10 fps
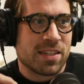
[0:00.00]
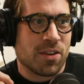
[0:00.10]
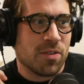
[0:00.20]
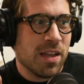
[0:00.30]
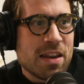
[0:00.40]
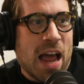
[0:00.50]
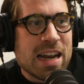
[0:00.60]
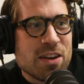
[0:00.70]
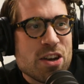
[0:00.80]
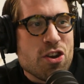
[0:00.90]
So I
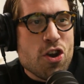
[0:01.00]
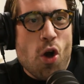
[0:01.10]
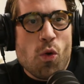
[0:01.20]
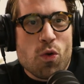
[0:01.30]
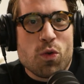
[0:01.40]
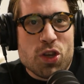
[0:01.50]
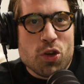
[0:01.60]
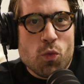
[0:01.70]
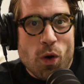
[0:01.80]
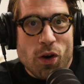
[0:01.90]
didn't know who
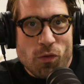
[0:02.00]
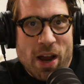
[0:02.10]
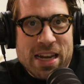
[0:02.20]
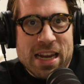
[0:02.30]
you were, right,